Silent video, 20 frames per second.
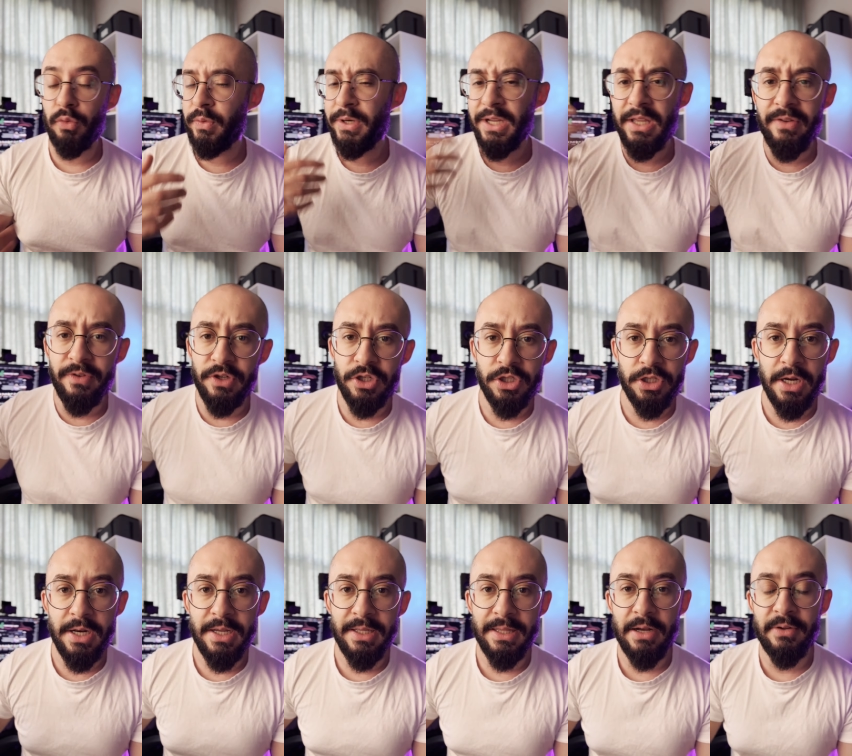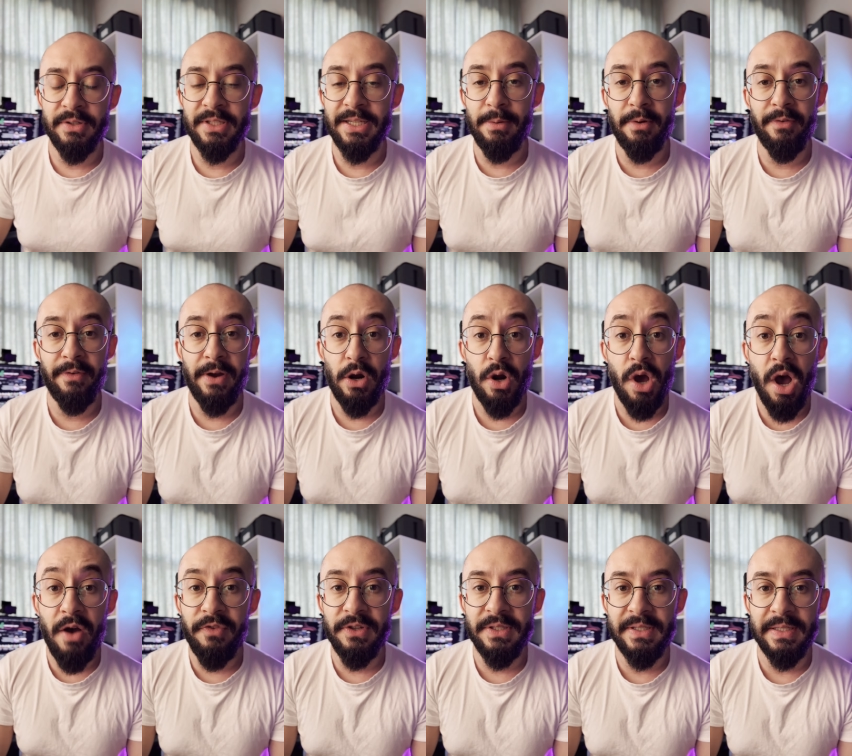We're even shutting down some of our
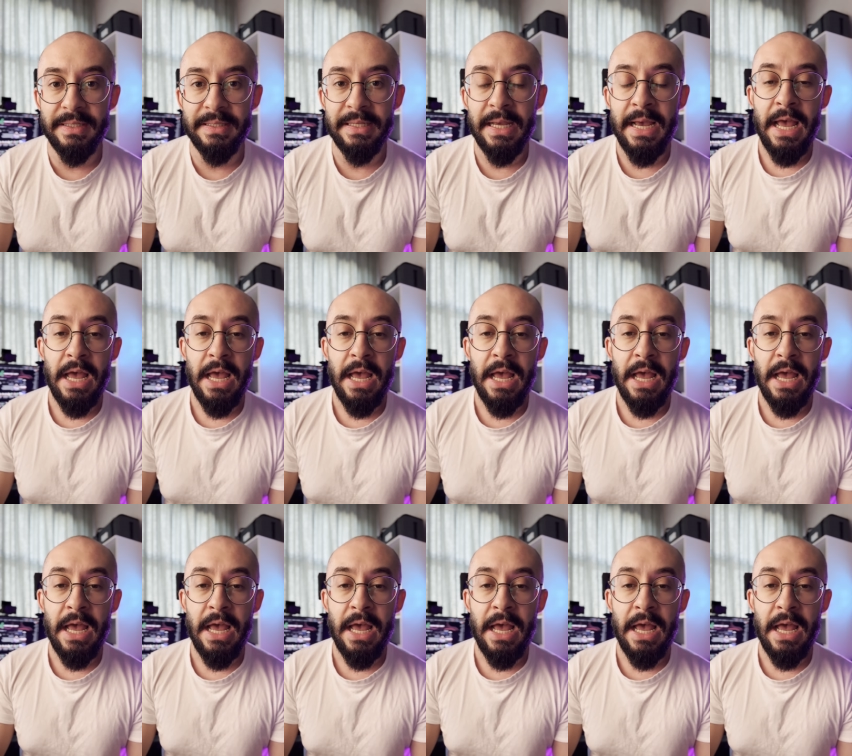offices.